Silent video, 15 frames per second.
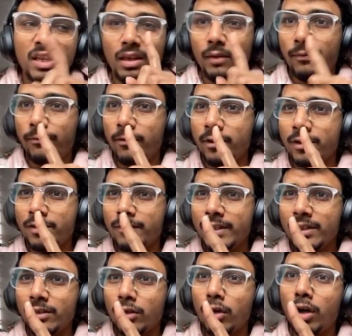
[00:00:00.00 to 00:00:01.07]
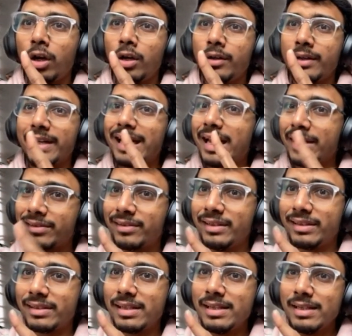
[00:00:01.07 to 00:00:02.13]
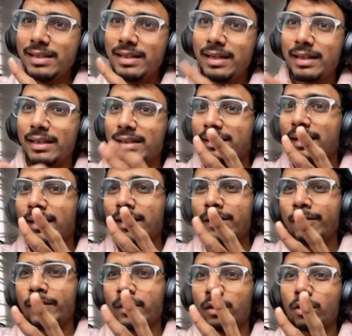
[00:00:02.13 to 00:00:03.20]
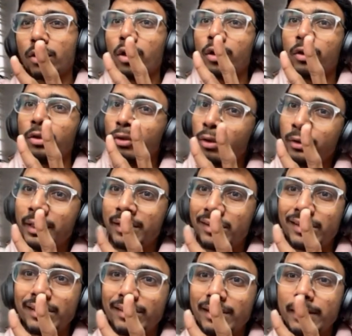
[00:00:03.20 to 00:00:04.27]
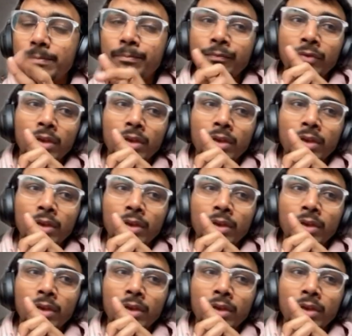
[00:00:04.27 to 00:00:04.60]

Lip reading: The first one called STC and the second one called non-STC.